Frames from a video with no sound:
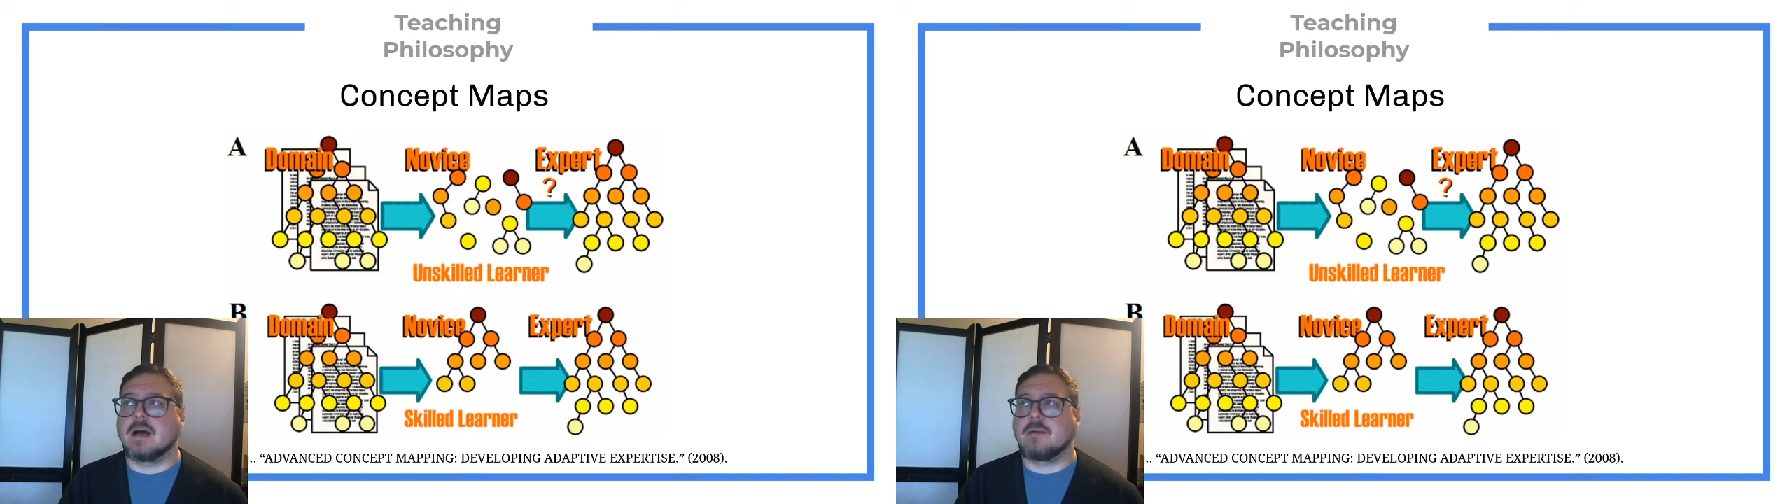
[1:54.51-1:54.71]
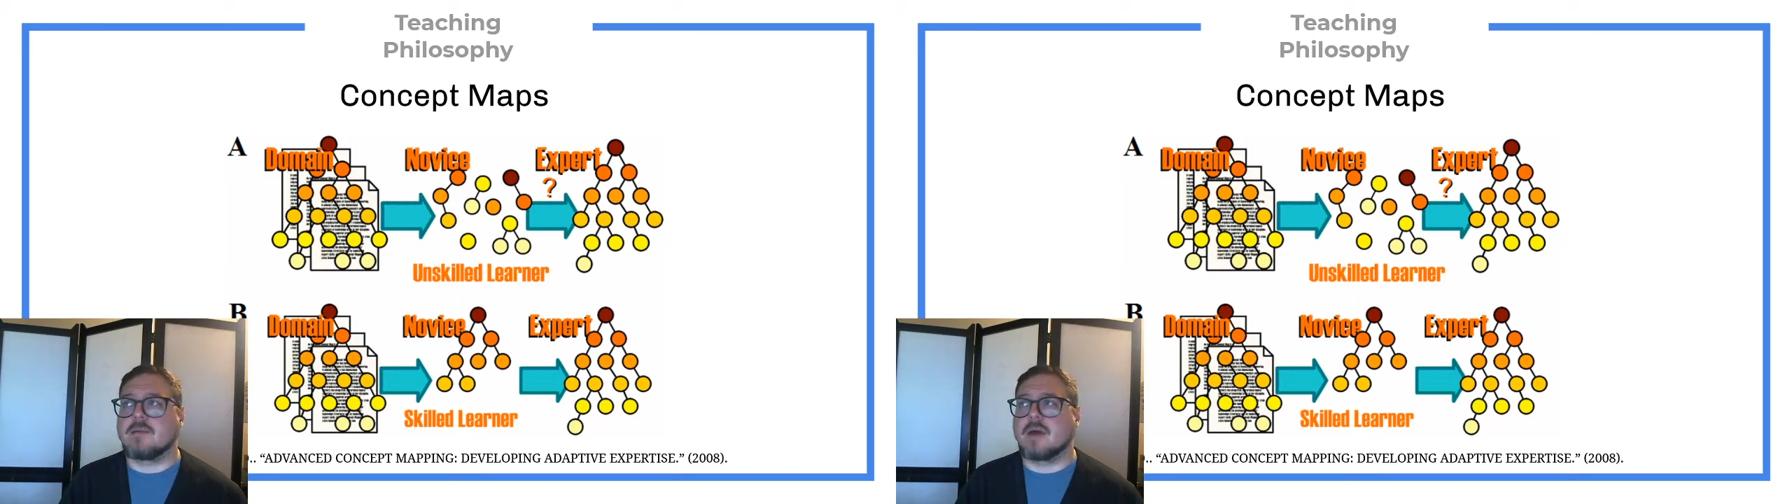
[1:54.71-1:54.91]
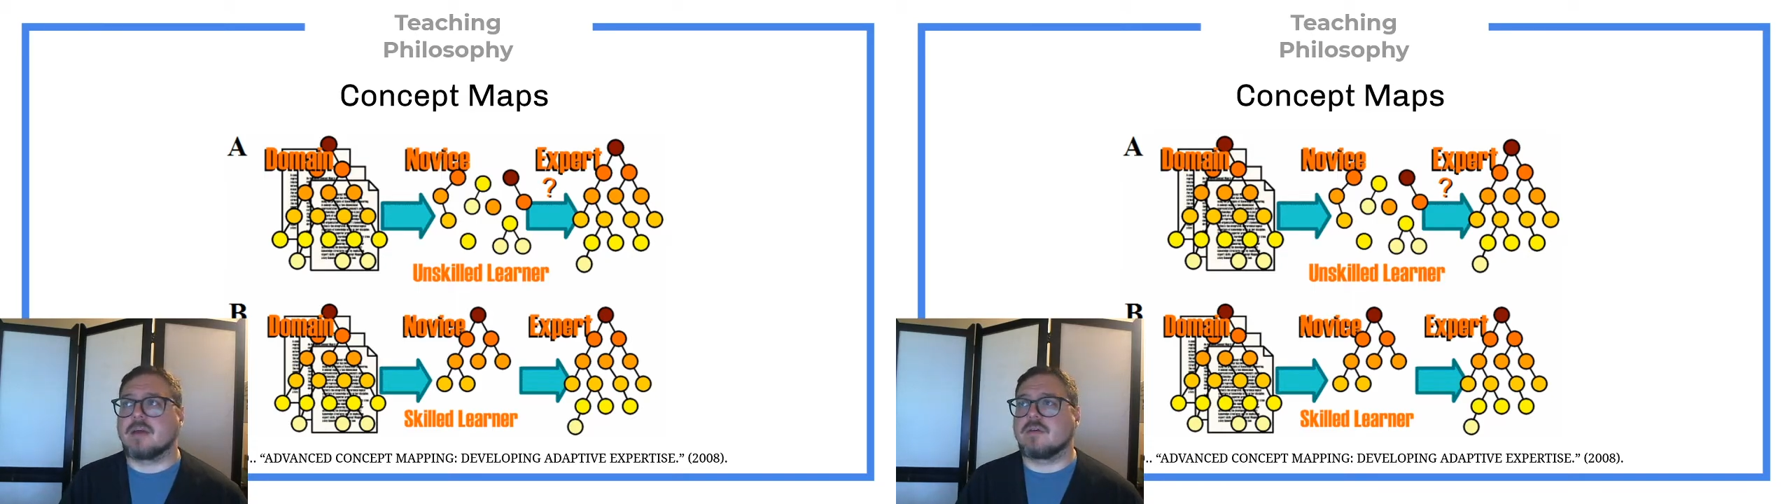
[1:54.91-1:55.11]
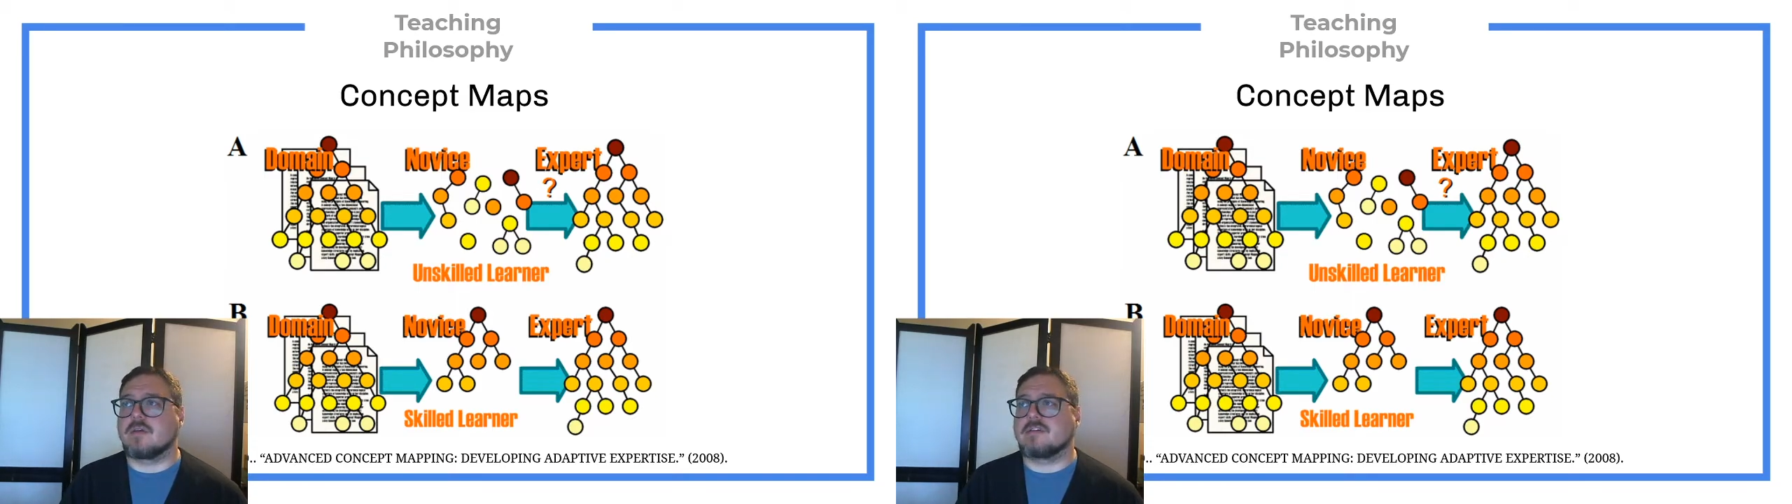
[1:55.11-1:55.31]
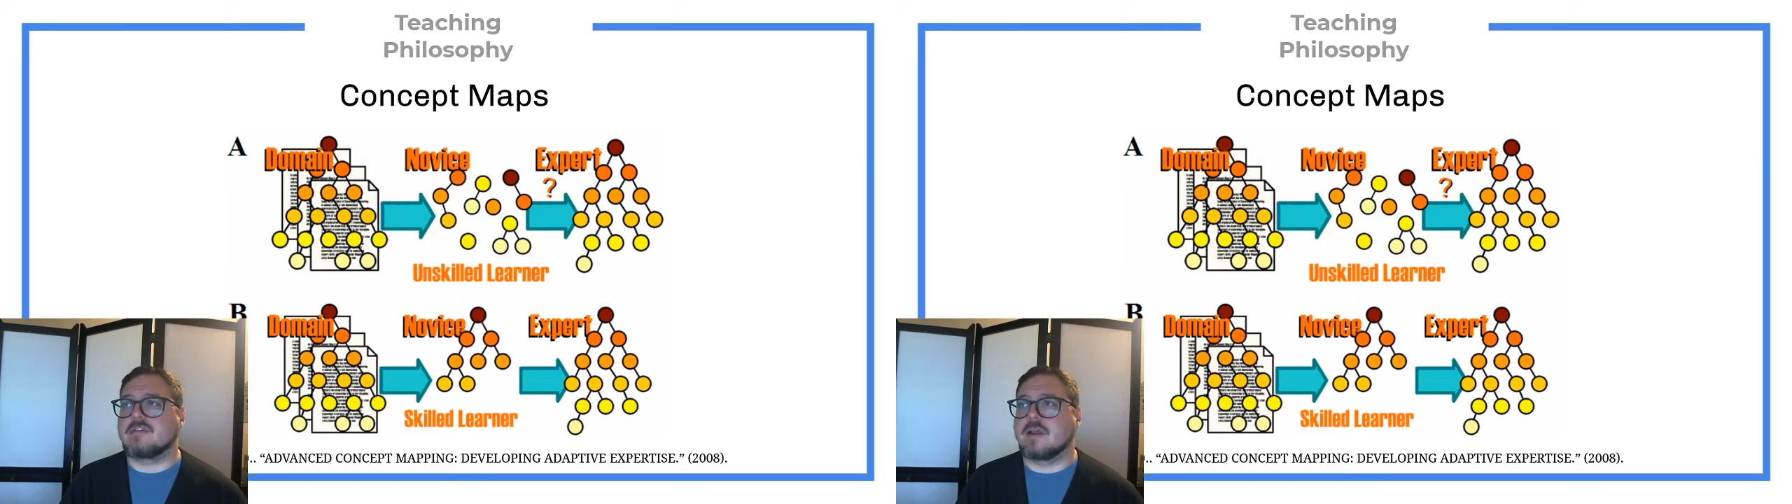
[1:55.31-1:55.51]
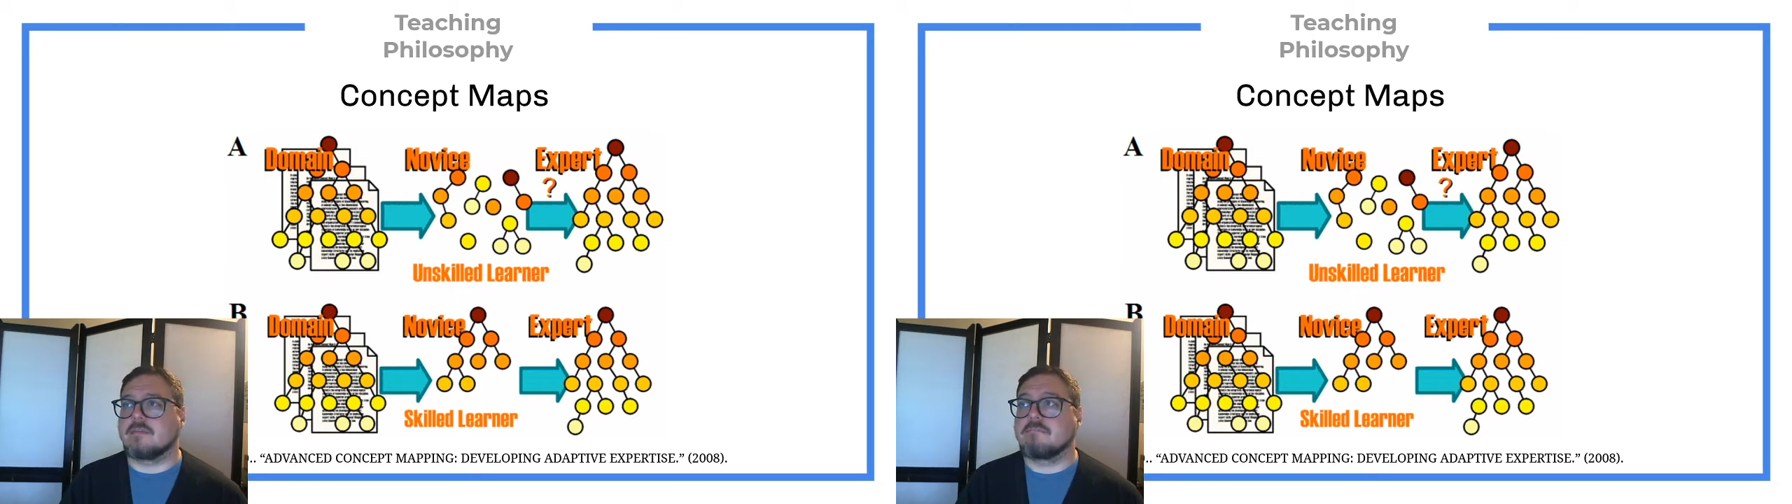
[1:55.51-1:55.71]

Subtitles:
you might do this in,